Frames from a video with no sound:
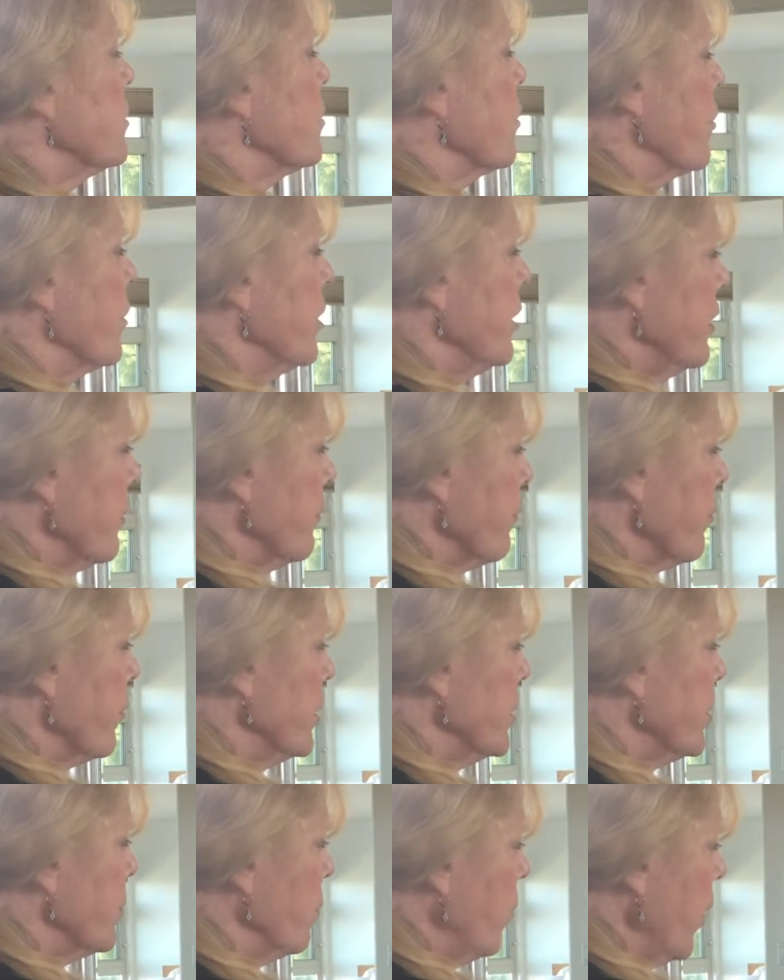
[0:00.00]
already the
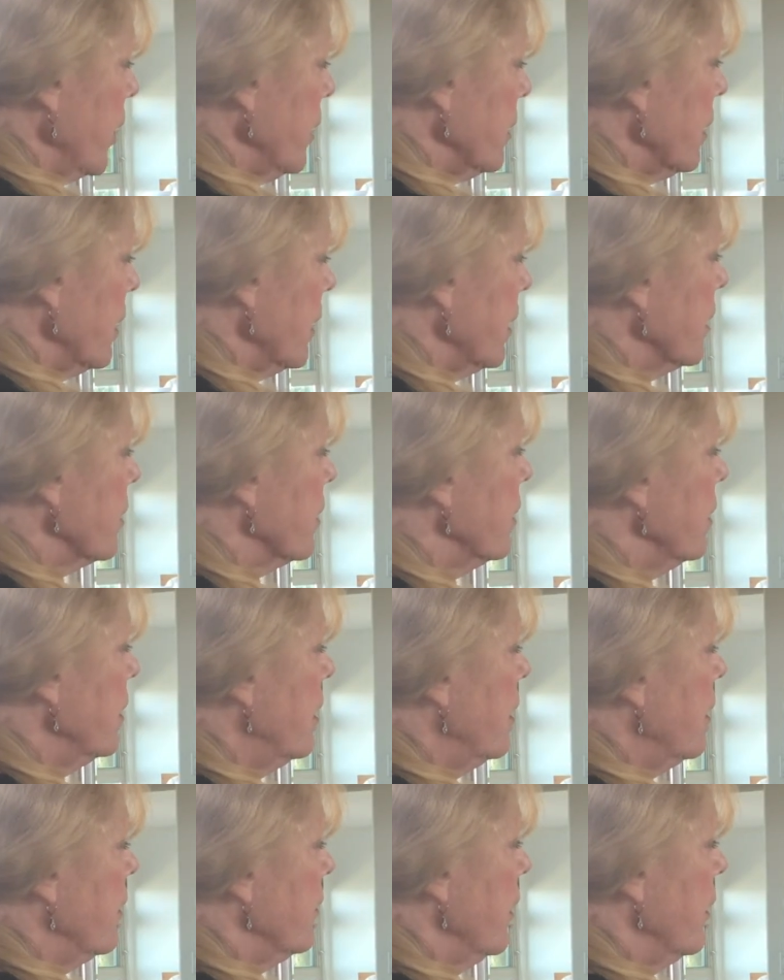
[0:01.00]
first wet layer,
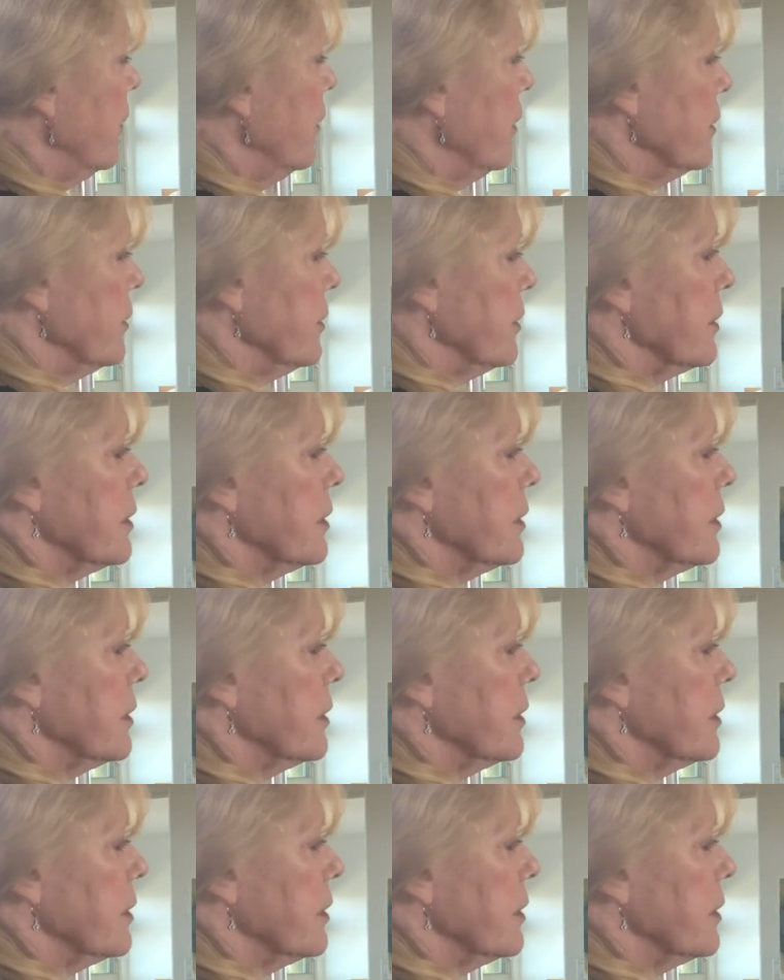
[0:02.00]
then there's the